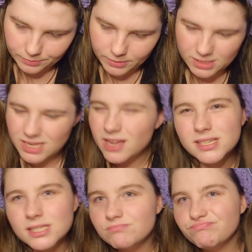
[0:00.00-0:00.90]
it's like a
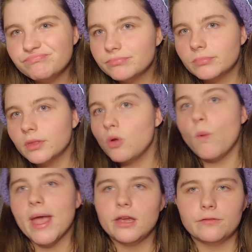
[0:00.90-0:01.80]

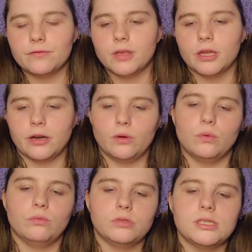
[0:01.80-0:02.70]
wave, you
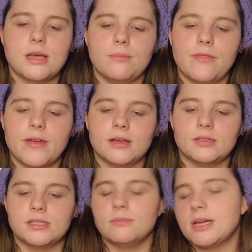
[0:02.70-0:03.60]
know,
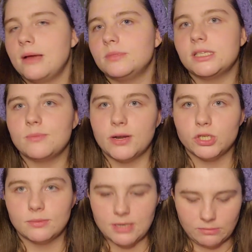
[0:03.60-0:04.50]
sometimes it's better,
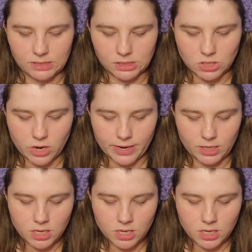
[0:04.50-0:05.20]
sometimes it's not.